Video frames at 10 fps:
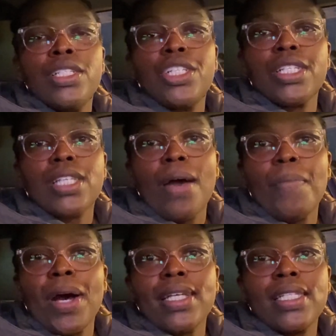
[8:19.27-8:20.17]
Just got
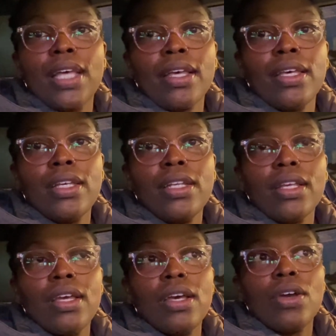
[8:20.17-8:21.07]
my second
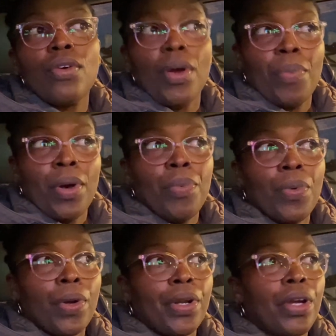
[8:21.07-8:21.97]
Grubhub
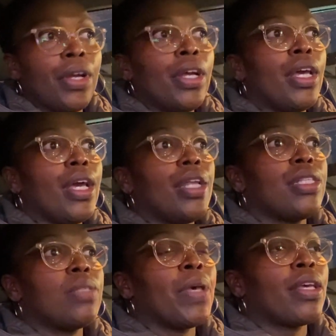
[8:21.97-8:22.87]
order and
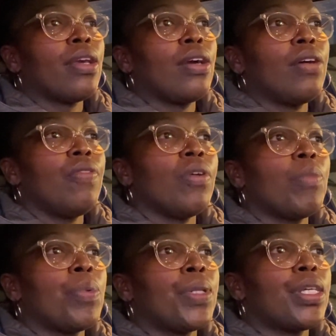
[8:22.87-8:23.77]
it's picking up
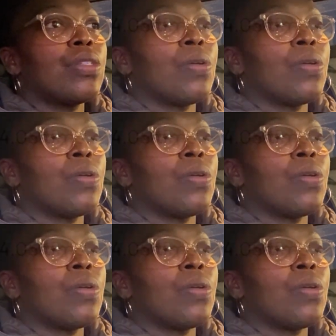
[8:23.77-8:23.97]
from a place